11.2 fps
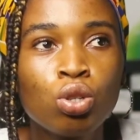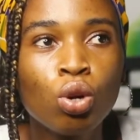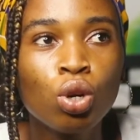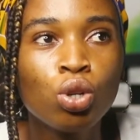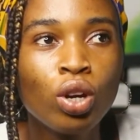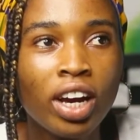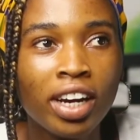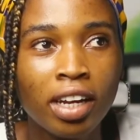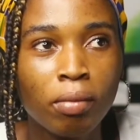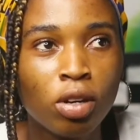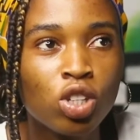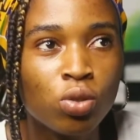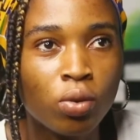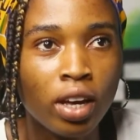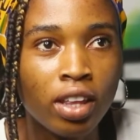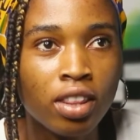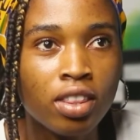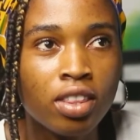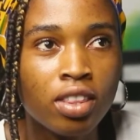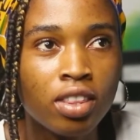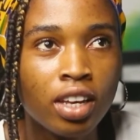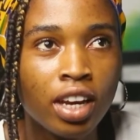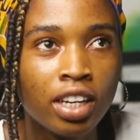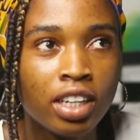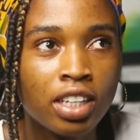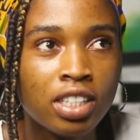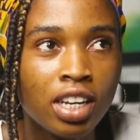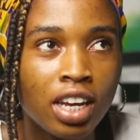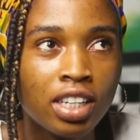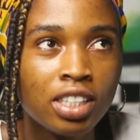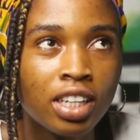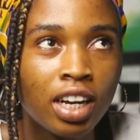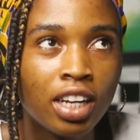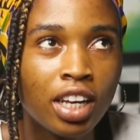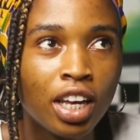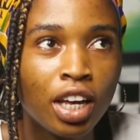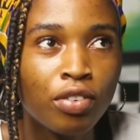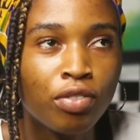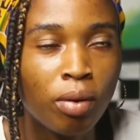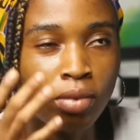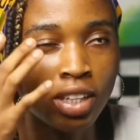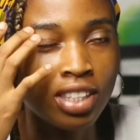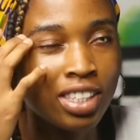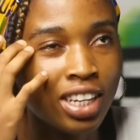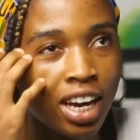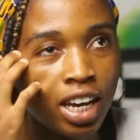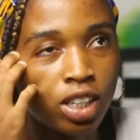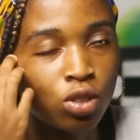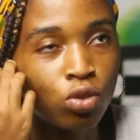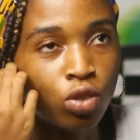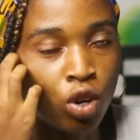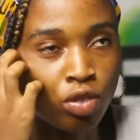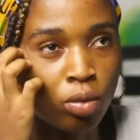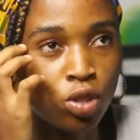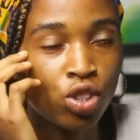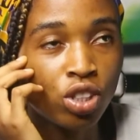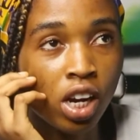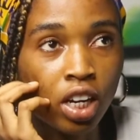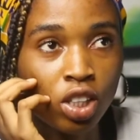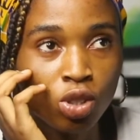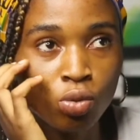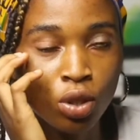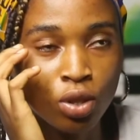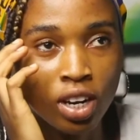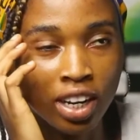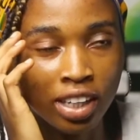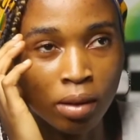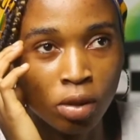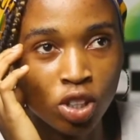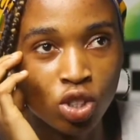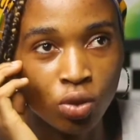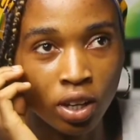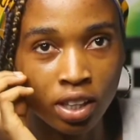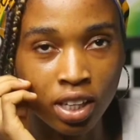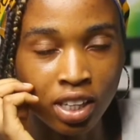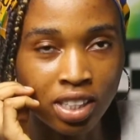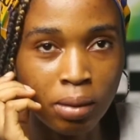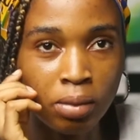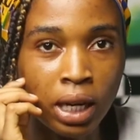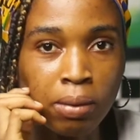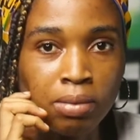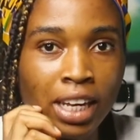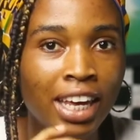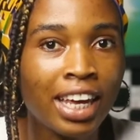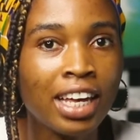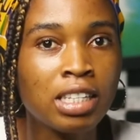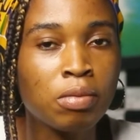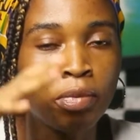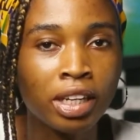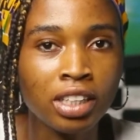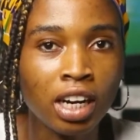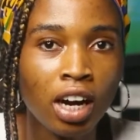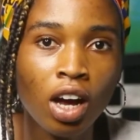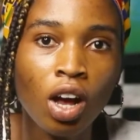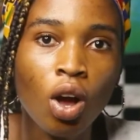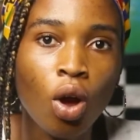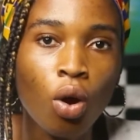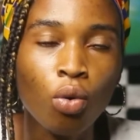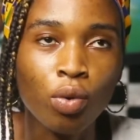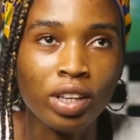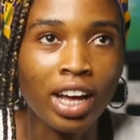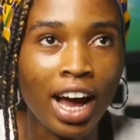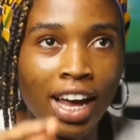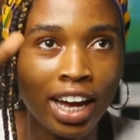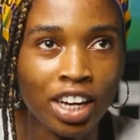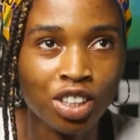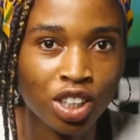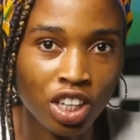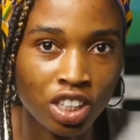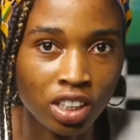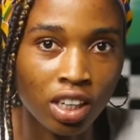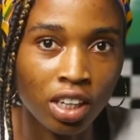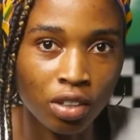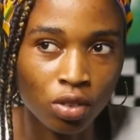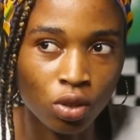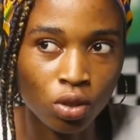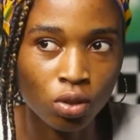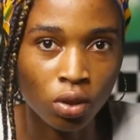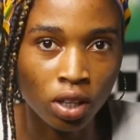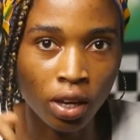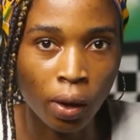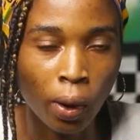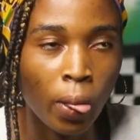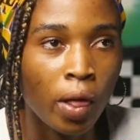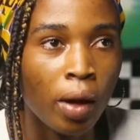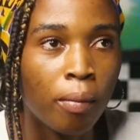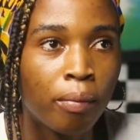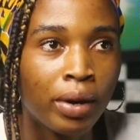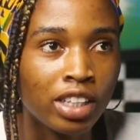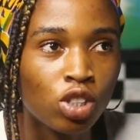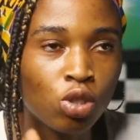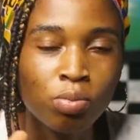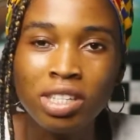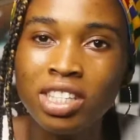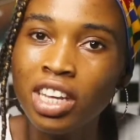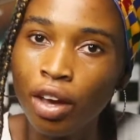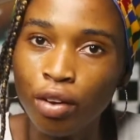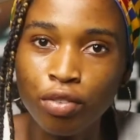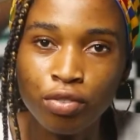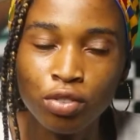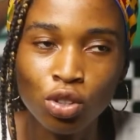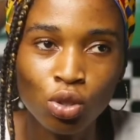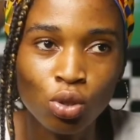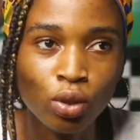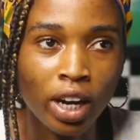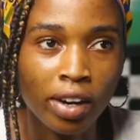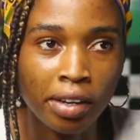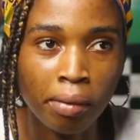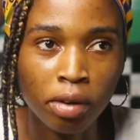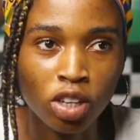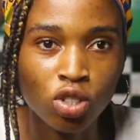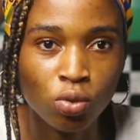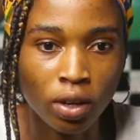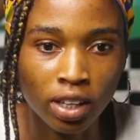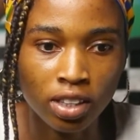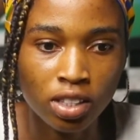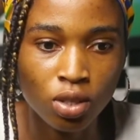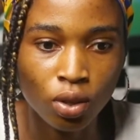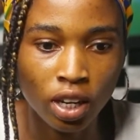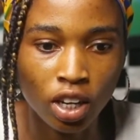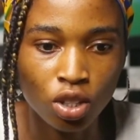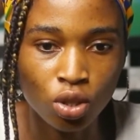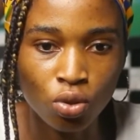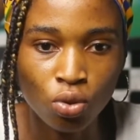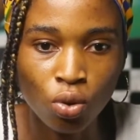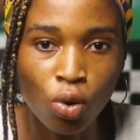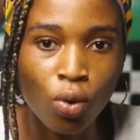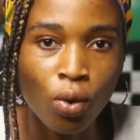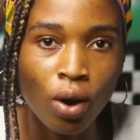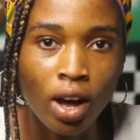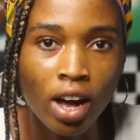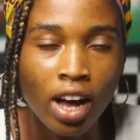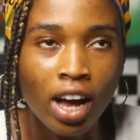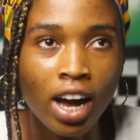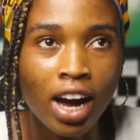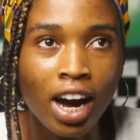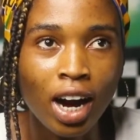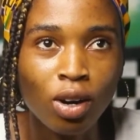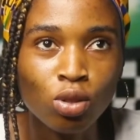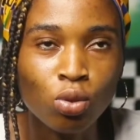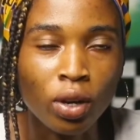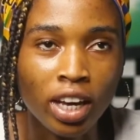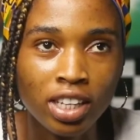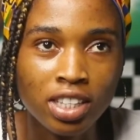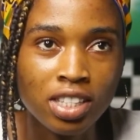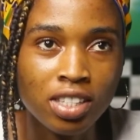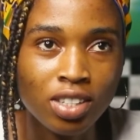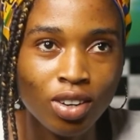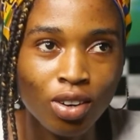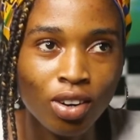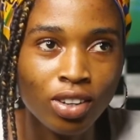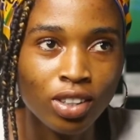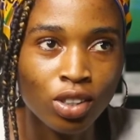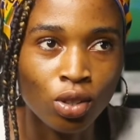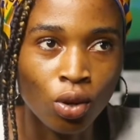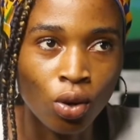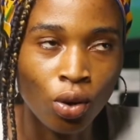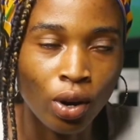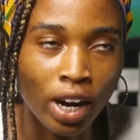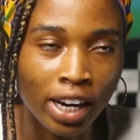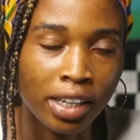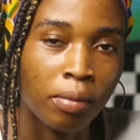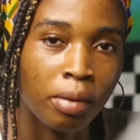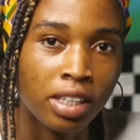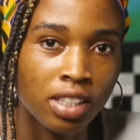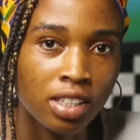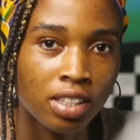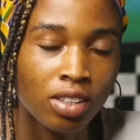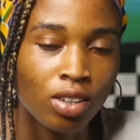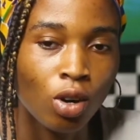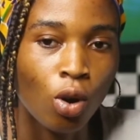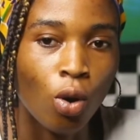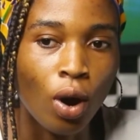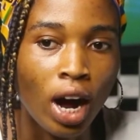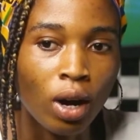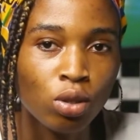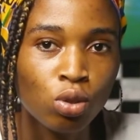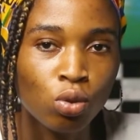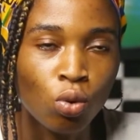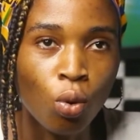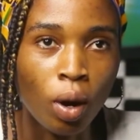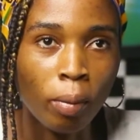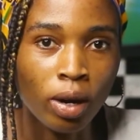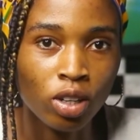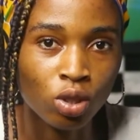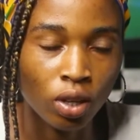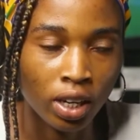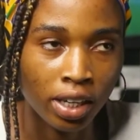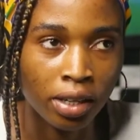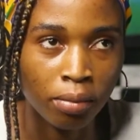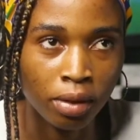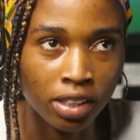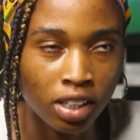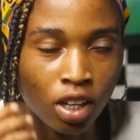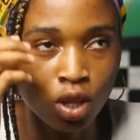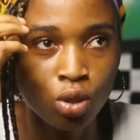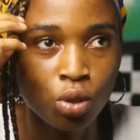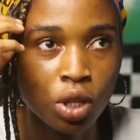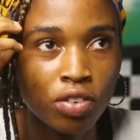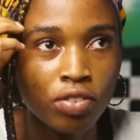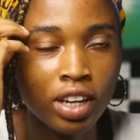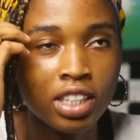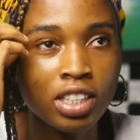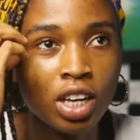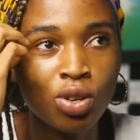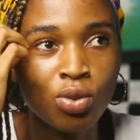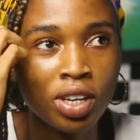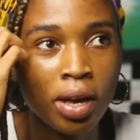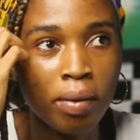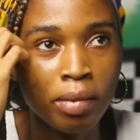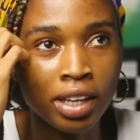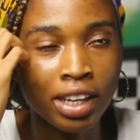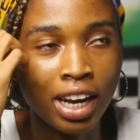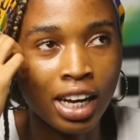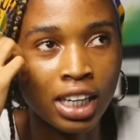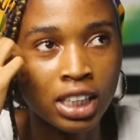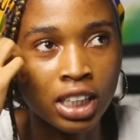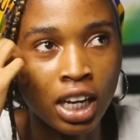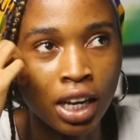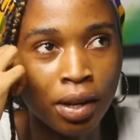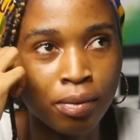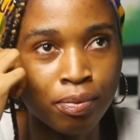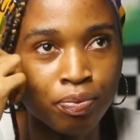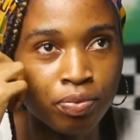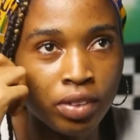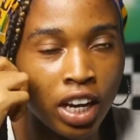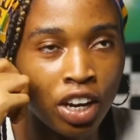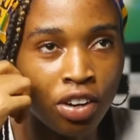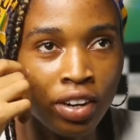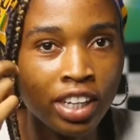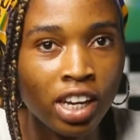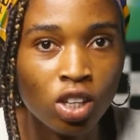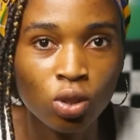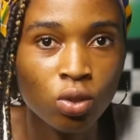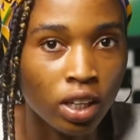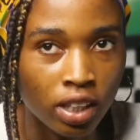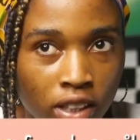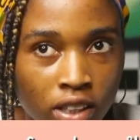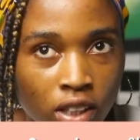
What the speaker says: So you know your academic strength in the sense that from the senior high school or from junior high school, we know academic strength, and sometimes it gets better with higher educational levels, okay? But to safe, you should know your academic strength so that you know how to hit your academics or how to go about your academics. So if let's say you came in as a grade A student